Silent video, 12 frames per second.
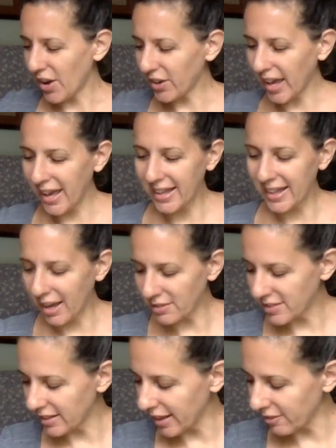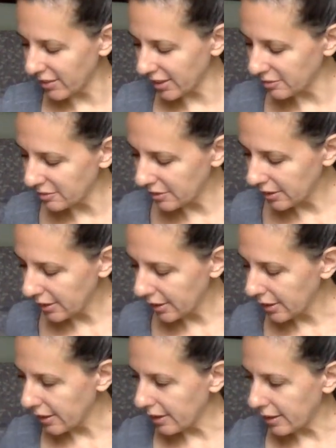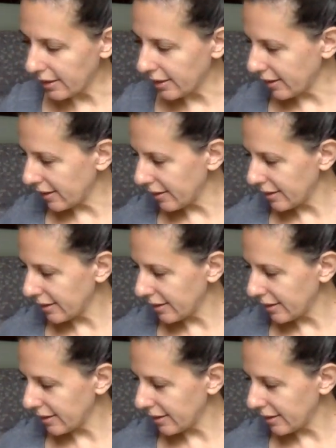okay, that was 11. Uh,